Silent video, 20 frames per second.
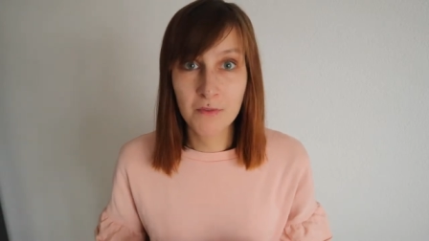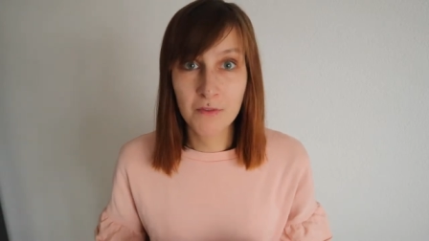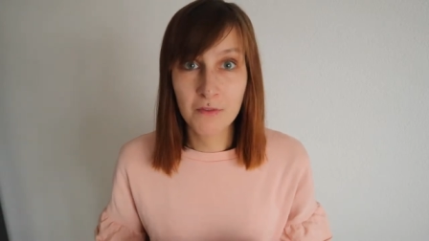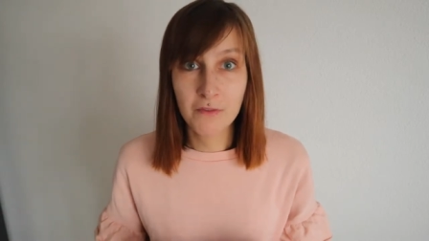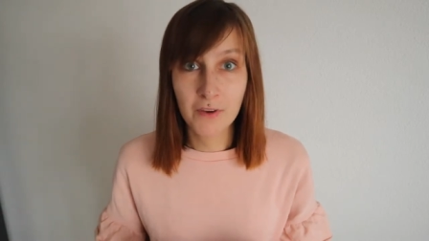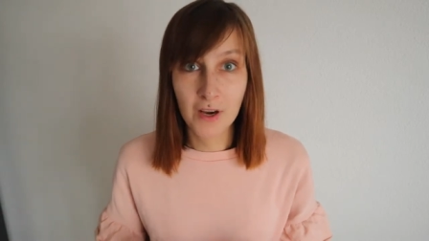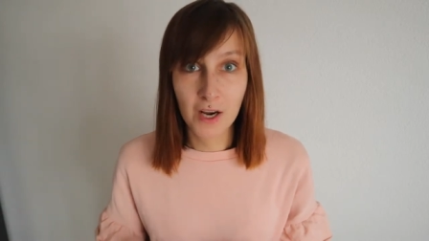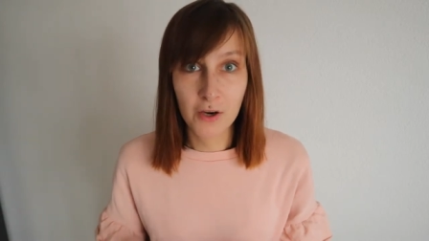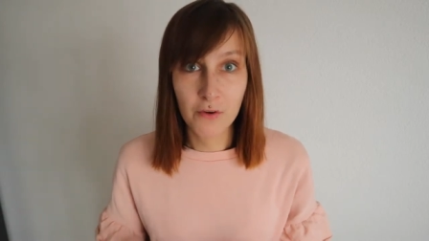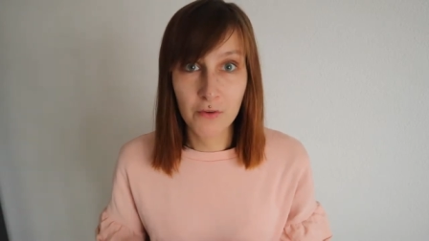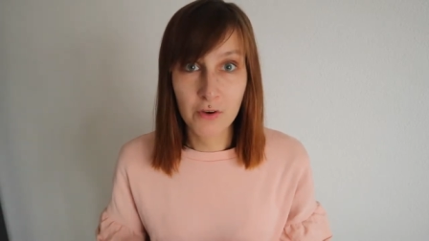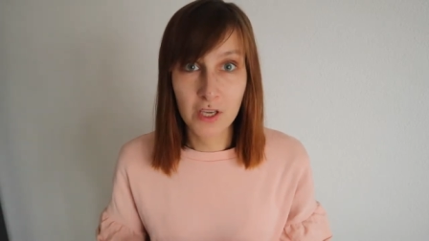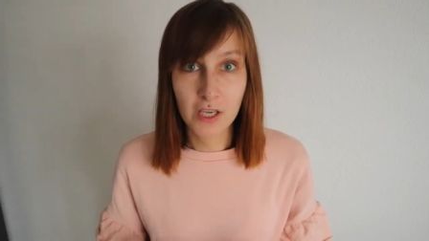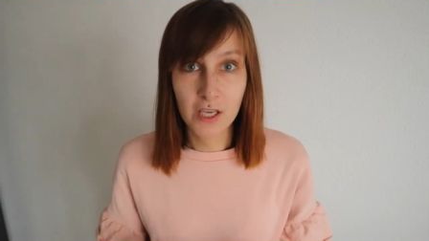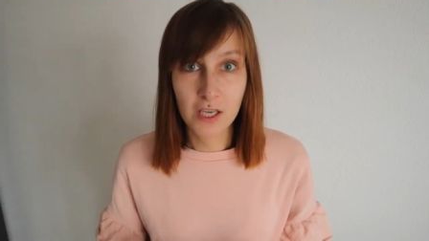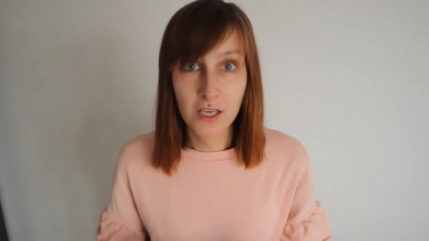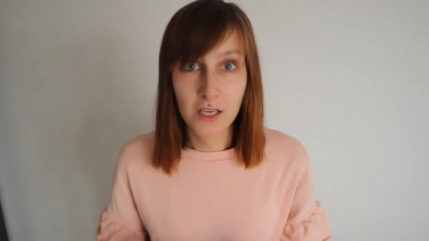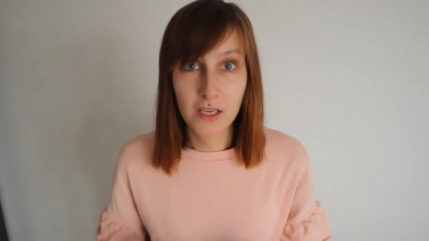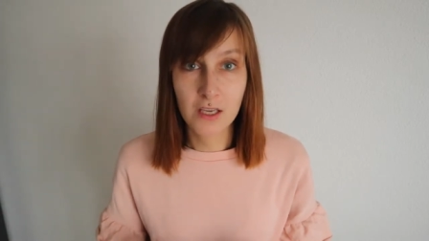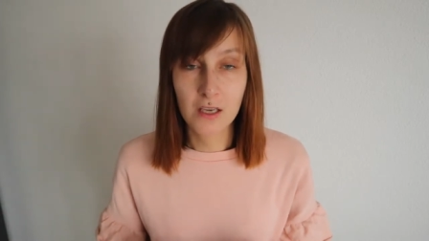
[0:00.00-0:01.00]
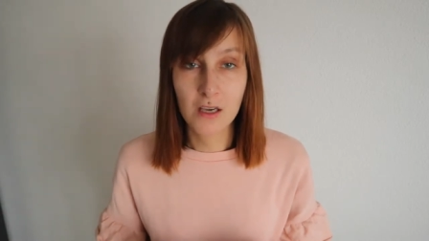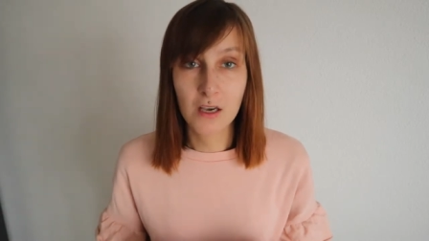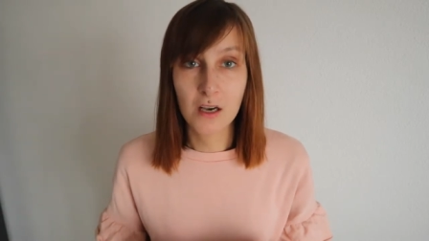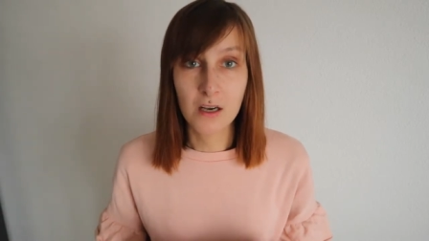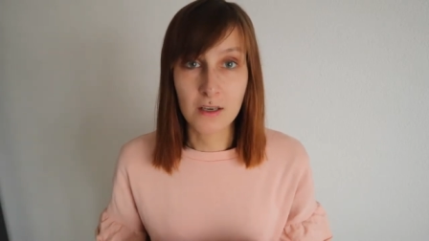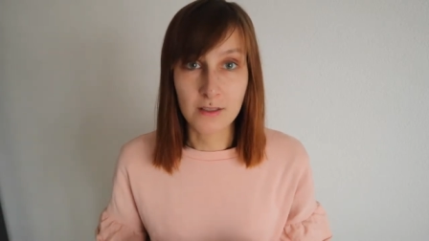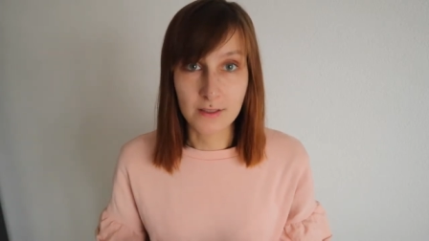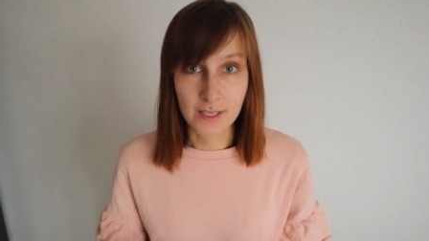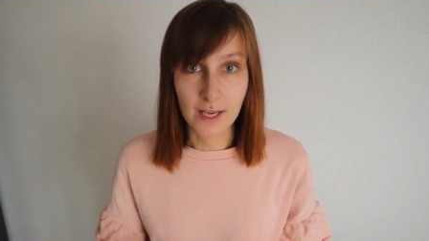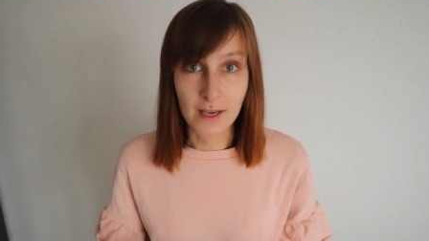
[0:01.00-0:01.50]
very
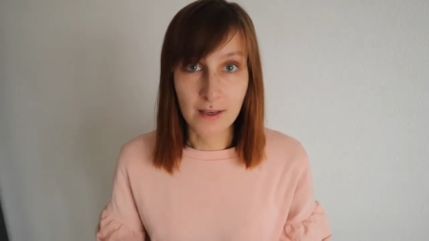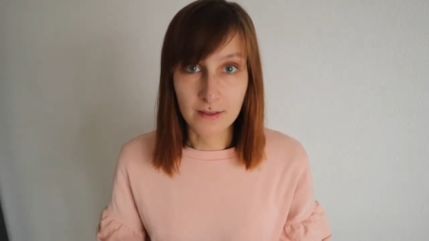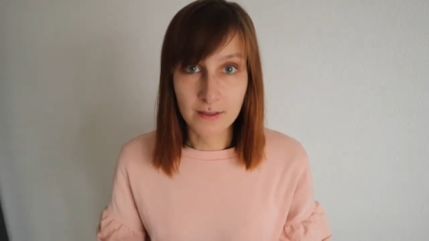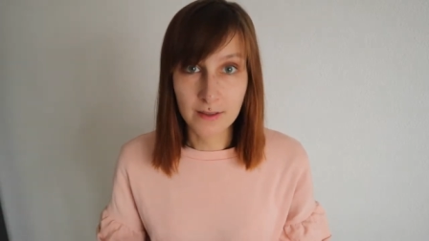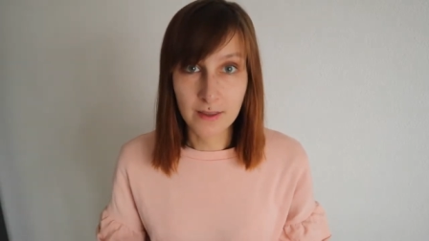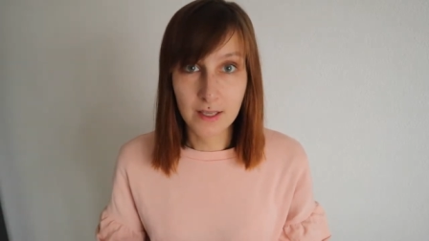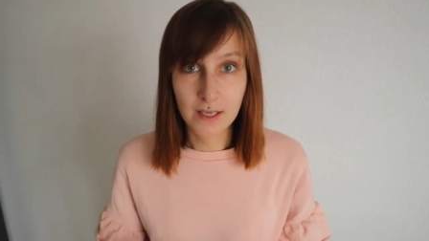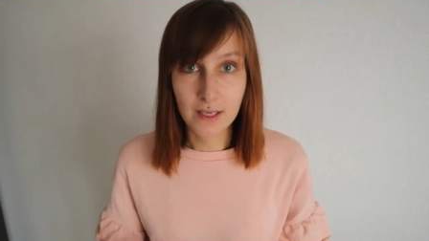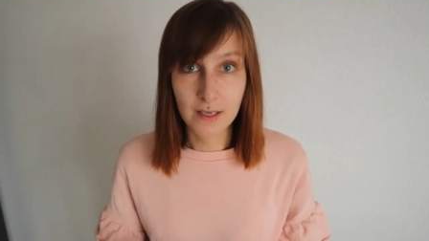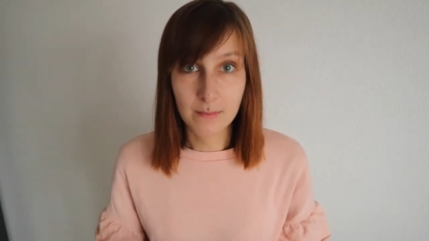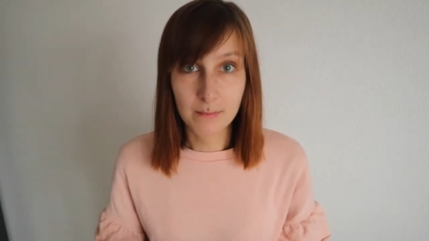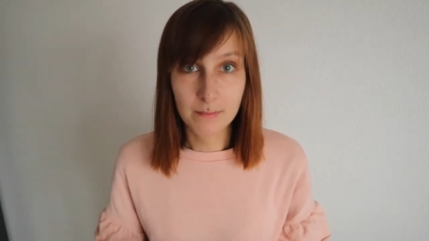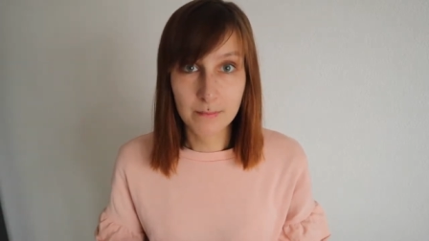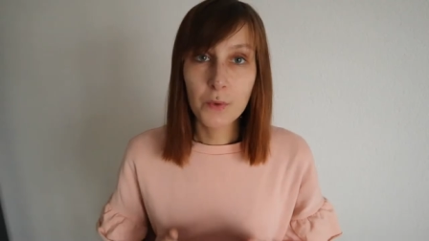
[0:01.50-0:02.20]
unhealthy.